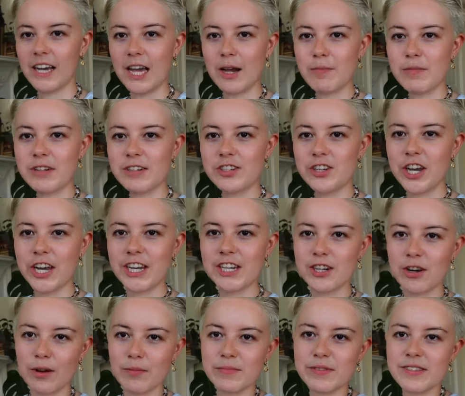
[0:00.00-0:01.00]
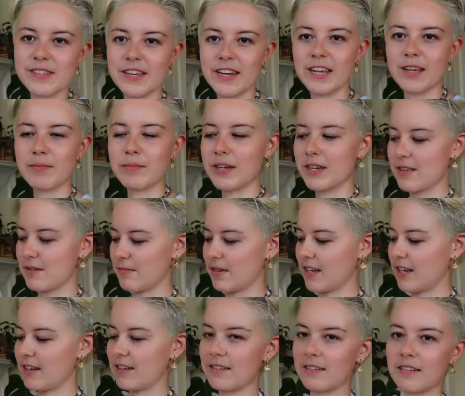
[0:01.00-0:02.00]
Okay, I'm gonna change how I'm sitting because I'm
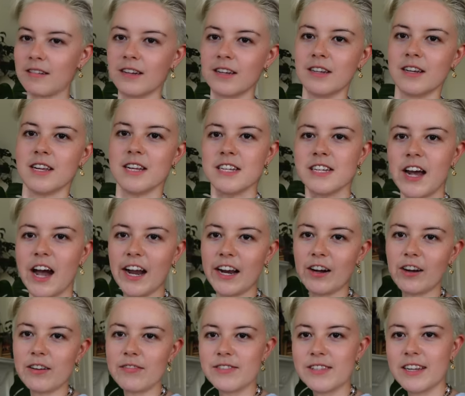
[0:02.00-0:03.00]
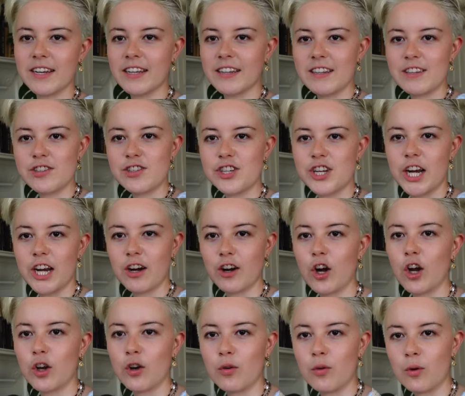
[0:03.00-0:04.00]
getting tired of sitting in this
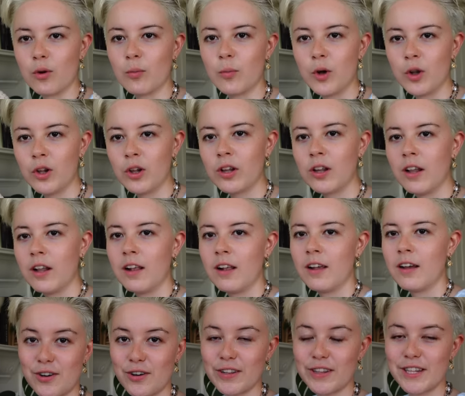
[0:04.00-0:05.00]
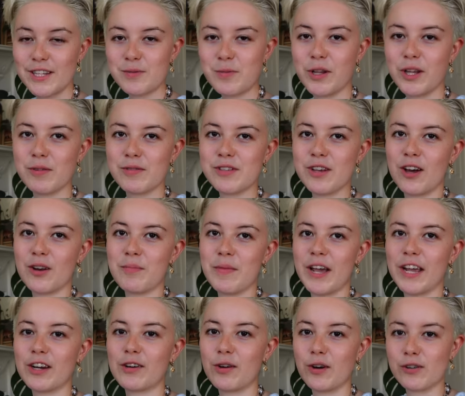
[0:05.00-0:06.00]
chair normal. Started this while I was on
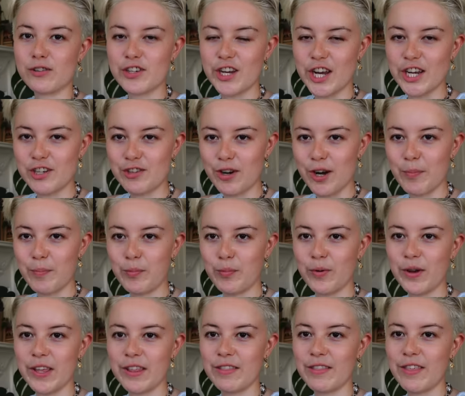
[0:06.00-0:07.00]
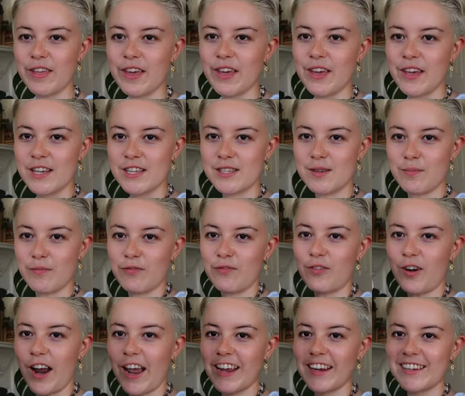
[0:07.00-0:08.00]
my crochet trip with some
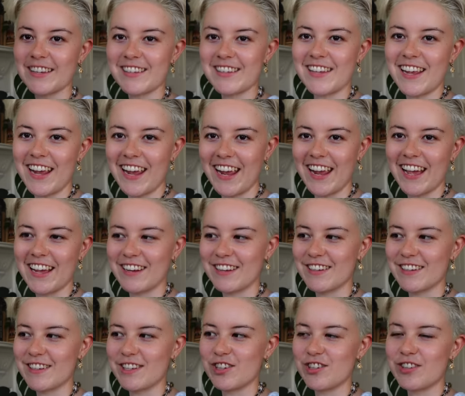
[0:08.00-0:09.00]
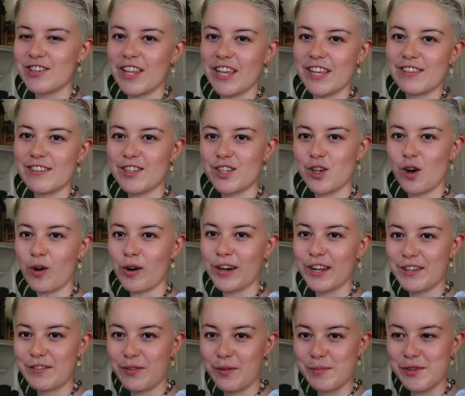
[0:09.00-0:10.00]
friends, and this yarn
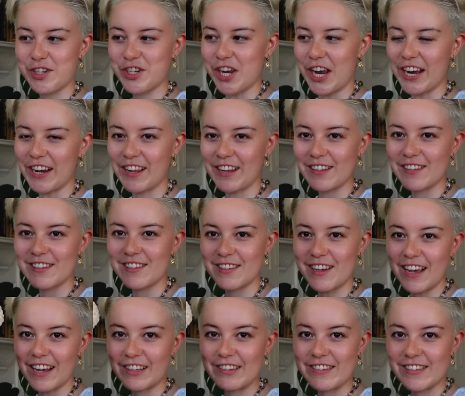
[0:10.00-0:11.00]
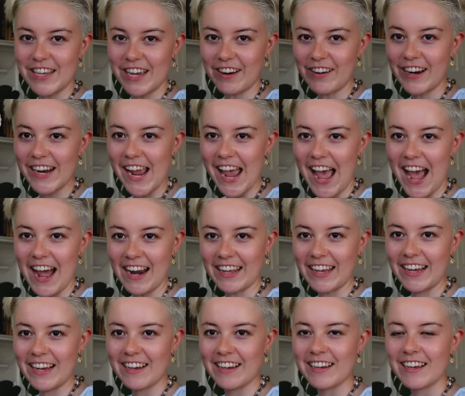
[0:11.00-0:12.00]
is from Jada's Scary
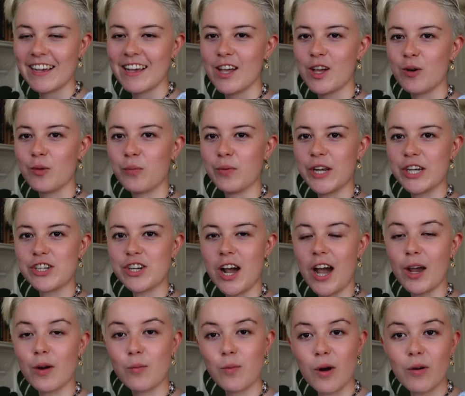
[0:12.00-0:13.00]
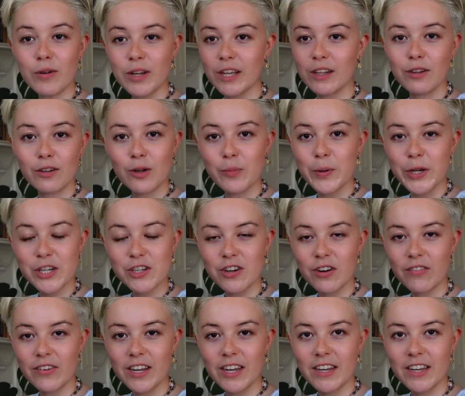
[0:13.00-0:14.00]
Attic, which I won't include a picture
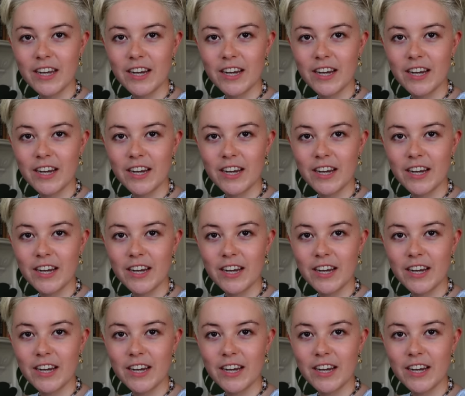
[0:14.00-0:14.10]
of it in